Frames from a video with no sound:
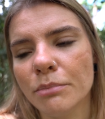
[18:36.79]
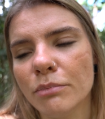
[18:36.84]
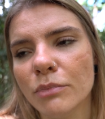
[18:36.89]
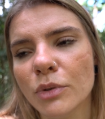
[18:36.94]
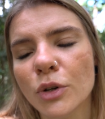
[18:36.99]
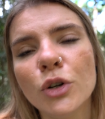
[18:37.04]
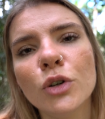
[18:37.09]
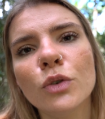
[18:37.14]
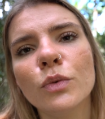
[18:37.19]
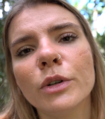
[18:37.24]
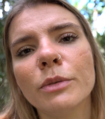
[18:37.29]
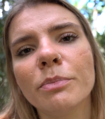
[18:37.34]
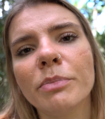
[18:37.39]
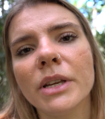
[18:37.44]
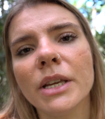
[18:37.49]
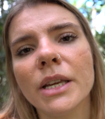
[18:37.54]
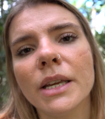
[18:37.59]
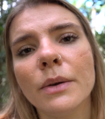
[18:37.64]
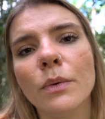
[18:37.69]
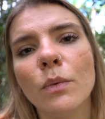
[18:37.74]
look would
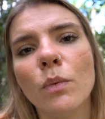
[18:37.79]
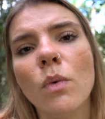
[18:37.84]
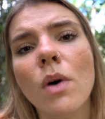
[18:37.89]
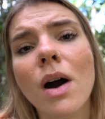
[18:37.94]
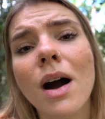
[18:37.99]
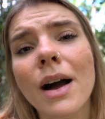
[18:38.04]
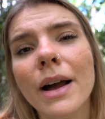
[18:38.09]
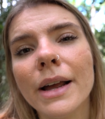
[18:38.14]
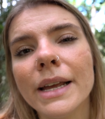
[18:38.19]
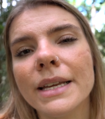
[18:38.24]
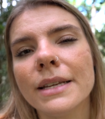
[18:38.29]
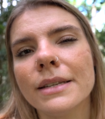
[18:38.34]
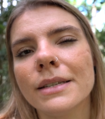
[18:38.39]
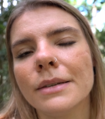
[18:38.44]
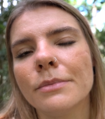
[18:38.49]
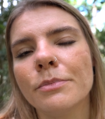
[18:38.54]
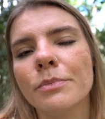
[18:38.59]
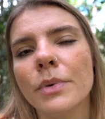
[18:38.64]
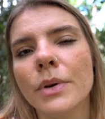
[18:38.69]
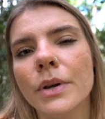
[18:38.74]
be, why is
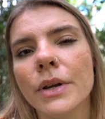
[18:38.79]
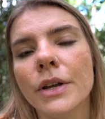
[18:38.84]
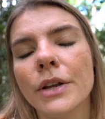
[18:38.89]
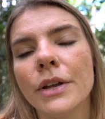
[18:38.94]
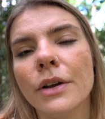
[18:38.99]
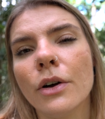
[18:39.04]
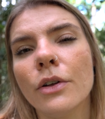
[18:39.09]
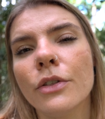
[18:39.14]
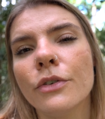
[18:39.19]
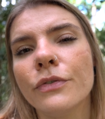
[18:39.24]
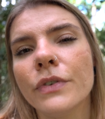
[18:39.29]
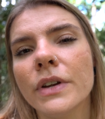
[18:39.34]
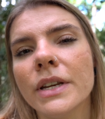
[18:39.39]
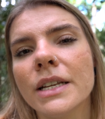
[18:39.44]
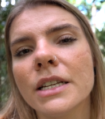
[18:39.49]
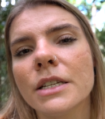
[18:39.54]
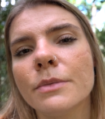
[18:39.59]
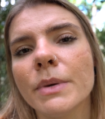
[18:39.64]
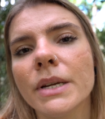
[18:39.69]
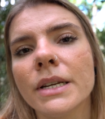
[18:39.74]
it, are the
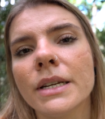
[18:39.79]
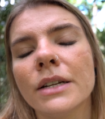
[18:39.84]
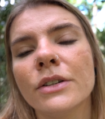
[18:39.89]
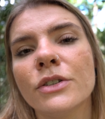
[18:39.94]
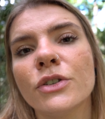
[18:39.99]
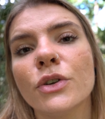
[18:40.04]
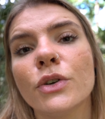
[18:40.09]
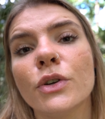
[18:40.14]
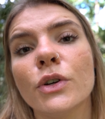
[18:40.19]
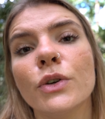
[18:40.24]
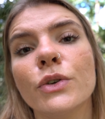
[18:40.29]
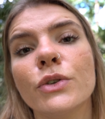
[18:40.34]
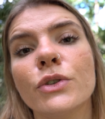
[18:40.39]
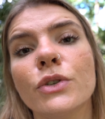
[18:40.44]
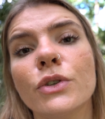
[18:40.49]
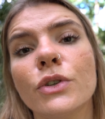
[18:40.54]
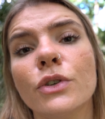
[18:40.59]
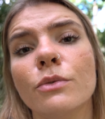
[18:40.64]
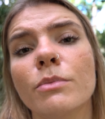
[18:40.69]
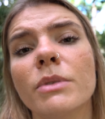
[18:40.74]
feedings being done so close
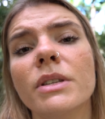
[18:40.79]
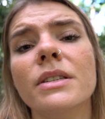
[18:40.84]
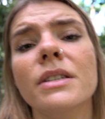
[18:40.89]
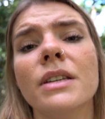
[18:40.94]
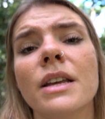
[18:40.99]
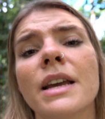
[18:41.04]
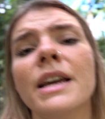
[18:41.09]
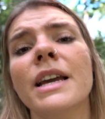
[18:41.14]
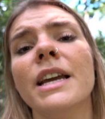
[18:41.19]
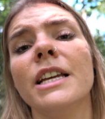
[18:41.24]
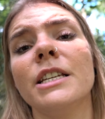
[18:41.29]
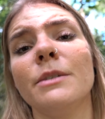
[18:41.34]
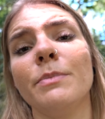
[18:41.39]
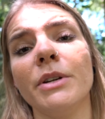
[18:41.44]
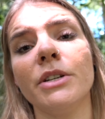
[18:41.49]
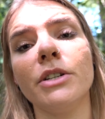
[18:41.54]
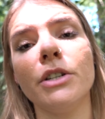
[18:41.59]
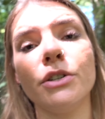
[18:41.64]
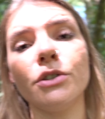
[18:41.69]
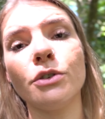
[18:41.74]
to humans,
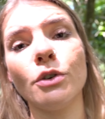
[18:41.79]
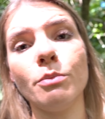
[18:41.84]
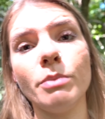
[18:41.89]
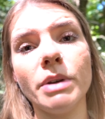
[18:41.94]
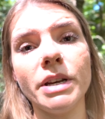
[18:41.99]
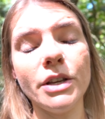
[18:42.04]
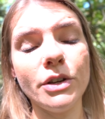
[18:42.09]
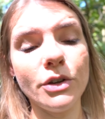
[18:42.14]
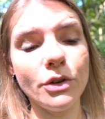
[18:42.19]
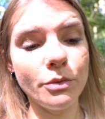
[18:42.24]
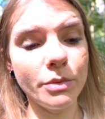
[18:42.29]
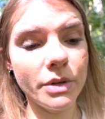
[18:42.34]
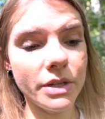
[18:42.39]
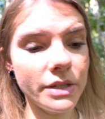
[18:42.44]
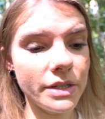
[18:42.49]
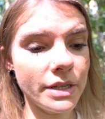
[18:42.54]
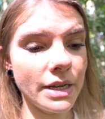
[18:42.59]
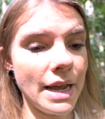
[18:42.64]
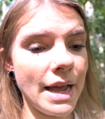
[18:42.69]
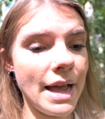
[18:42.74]
especially so many
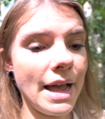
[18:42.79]
humans?